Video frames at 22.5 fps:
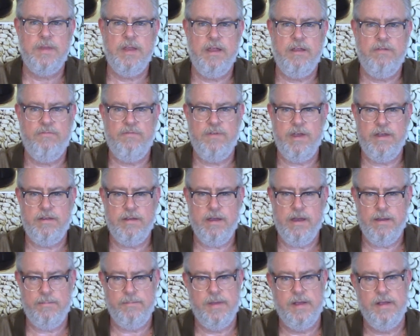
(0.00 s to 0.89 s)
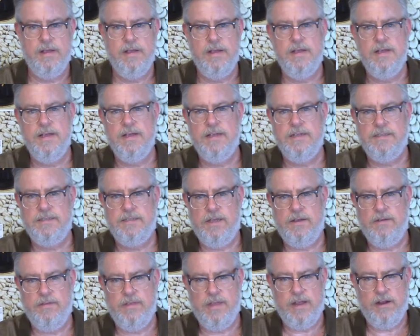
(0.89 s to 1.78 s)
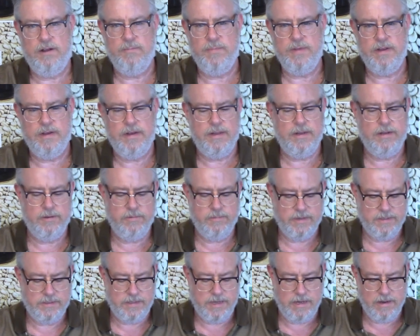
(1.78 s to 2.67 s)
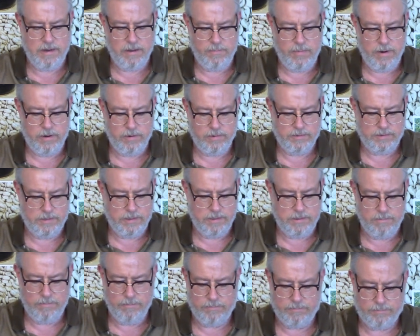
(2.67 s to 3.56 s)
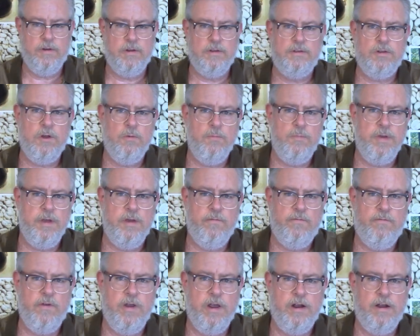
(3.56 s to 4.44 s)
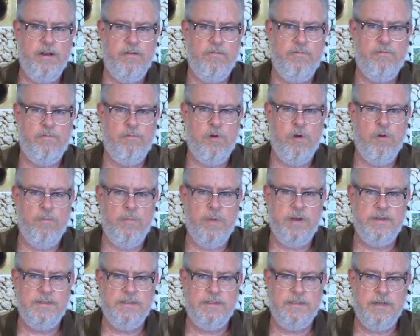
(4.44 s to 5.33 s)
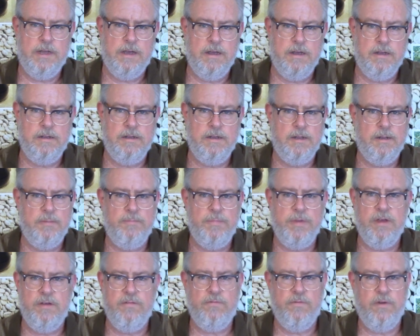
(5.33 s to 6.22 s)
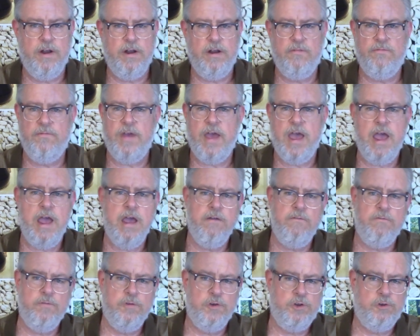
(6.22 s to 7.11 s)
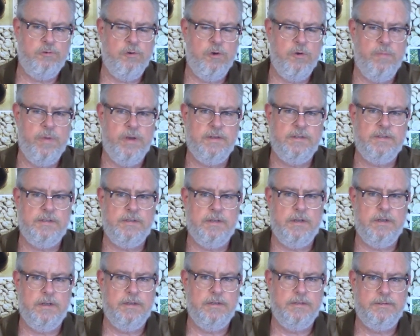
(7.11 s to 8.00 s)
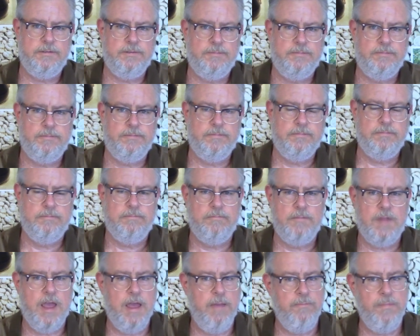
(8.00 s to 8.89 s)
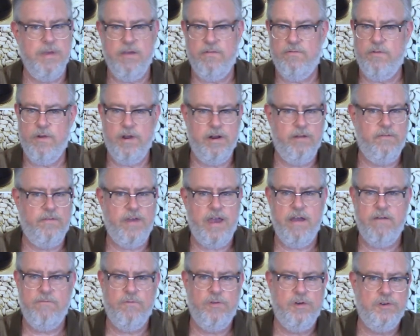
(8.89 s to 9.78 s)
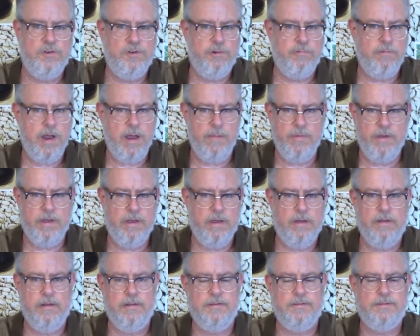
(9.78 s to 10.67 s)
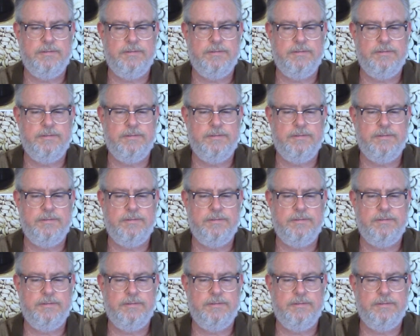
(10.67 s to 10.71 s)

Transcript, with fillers: in Vietnam. So that'll be an interesting comparison. Don't be afraid of Robusta, be afraid of average Robusta, and be afraid of average Arabica